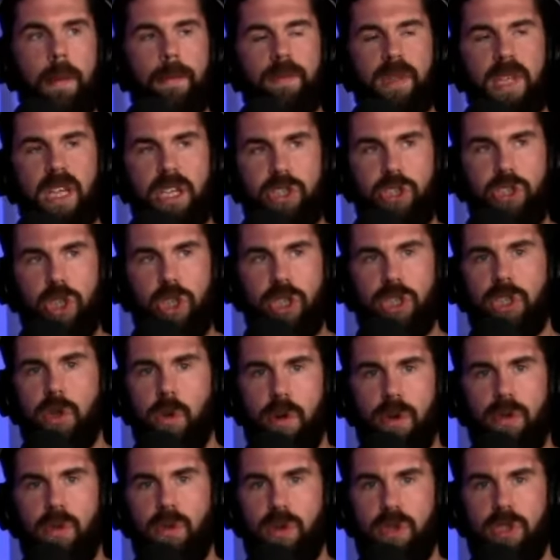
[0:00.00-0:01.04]
he's just
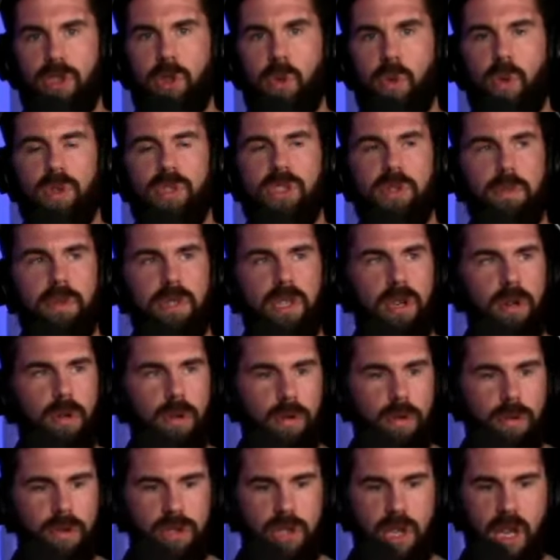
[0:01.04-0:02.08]
going through the source
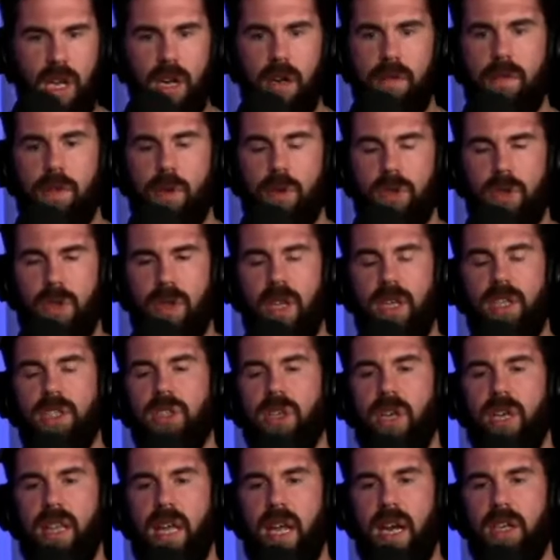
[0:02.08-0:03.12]
materials the interviews and things
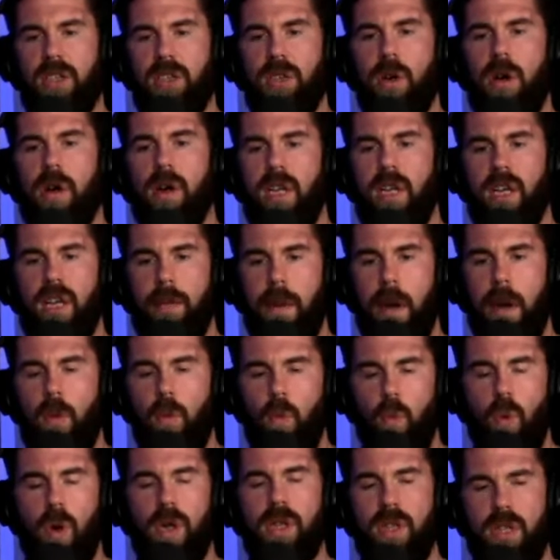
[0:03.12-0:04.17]
like that and talking about
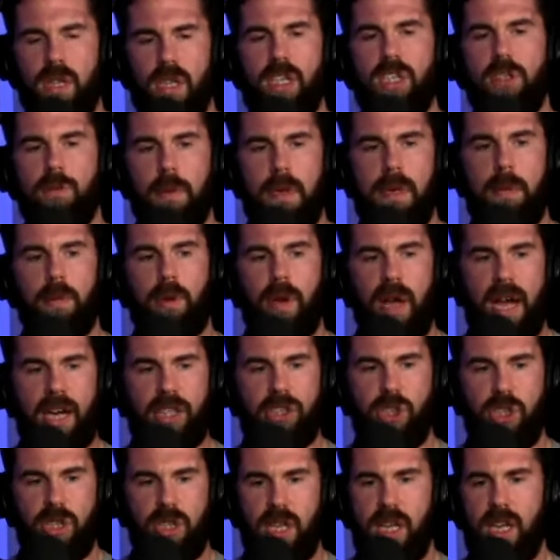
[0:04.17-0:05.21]
what these people
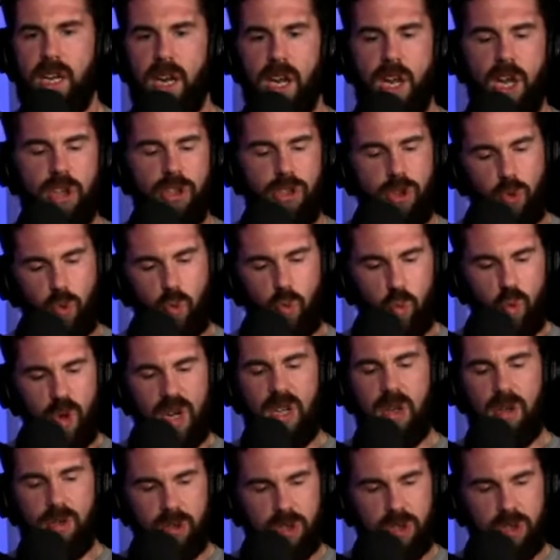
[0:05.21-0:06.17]
actually did the real